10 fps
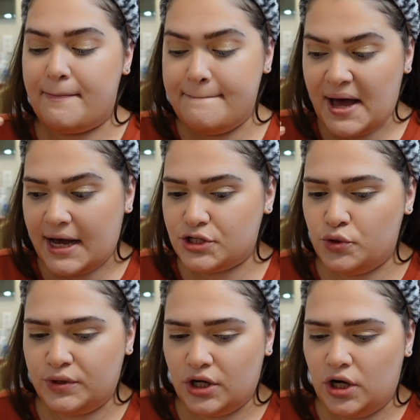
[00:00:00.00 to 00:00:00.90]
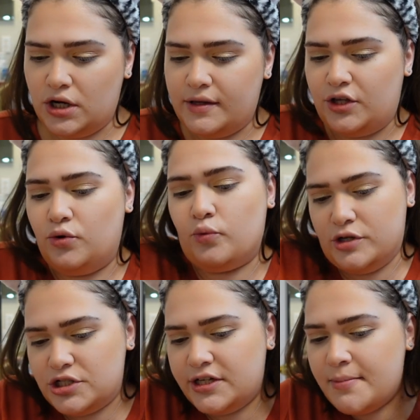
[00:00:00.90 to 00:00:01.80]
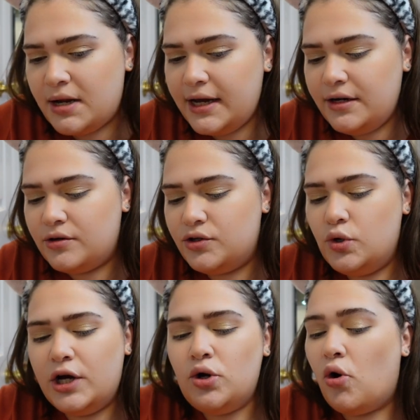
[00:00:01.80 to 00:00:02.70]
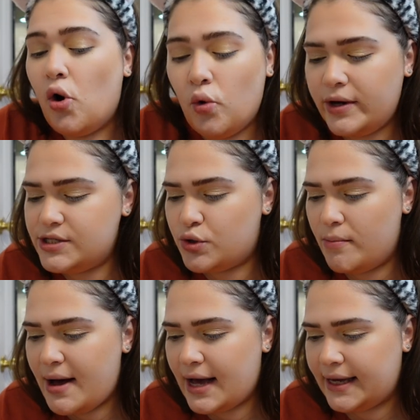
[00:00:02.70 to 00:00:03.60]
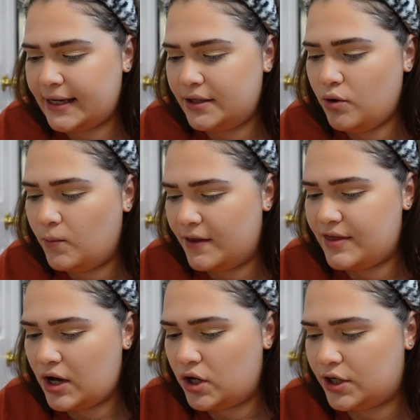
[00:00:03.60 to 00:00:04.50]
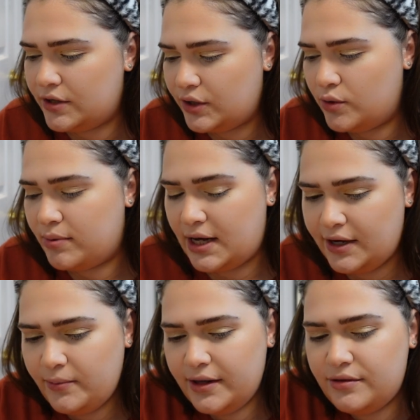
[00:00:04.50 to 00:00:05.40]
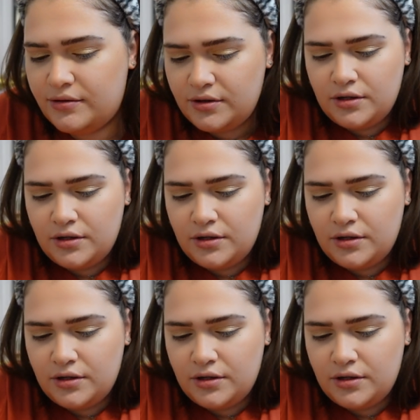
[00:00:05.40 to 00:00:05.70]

back to with the color that you originally applied, you can always go back in with that color that you applied it with.